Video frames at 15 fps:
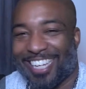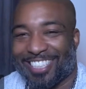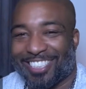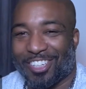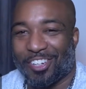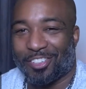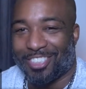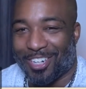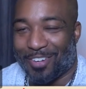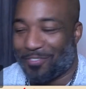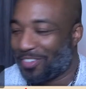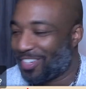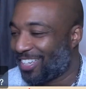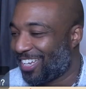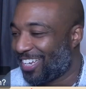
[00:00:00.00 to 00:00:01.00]
So
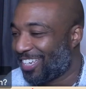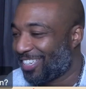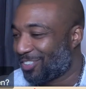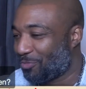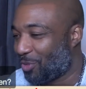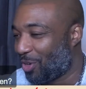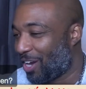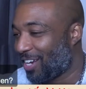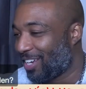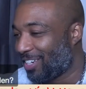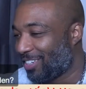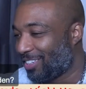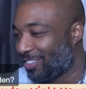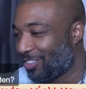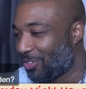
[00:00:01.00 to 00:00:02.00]
Chick-fil-A is great
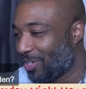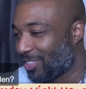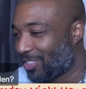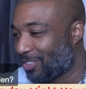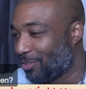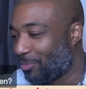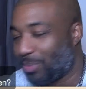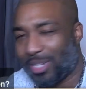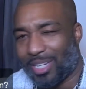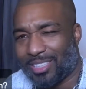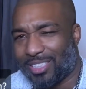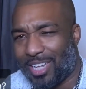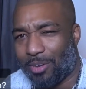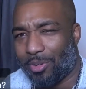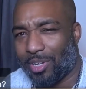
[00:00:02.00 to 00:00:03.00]
in the U.S. too, but that's
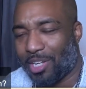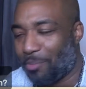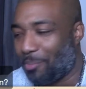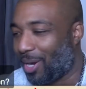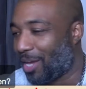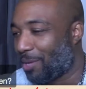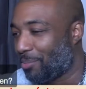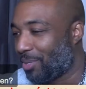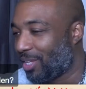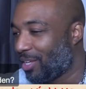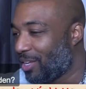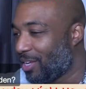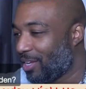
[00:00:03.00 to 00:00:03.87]
not really in Miami.